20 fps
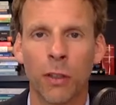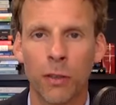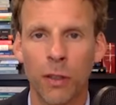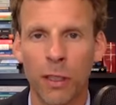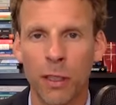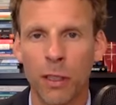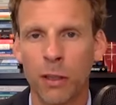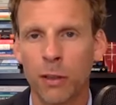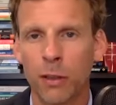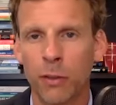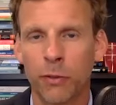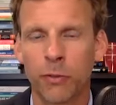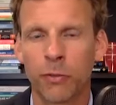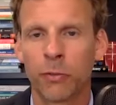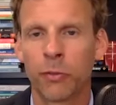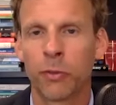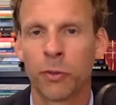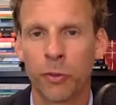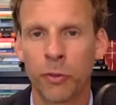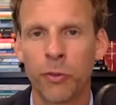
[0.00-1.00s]
how they
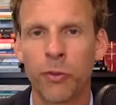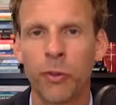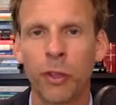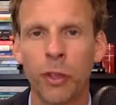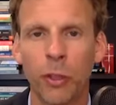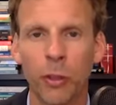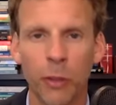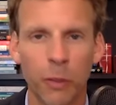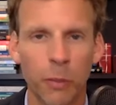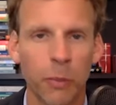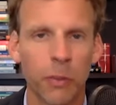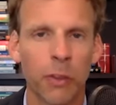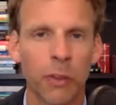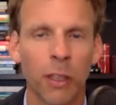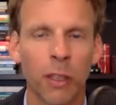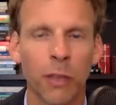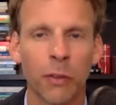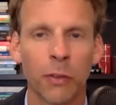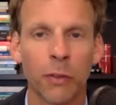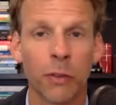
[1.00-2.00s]
feel
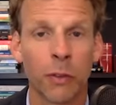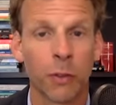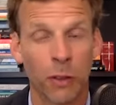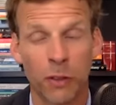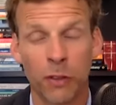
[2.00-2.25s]
themselves.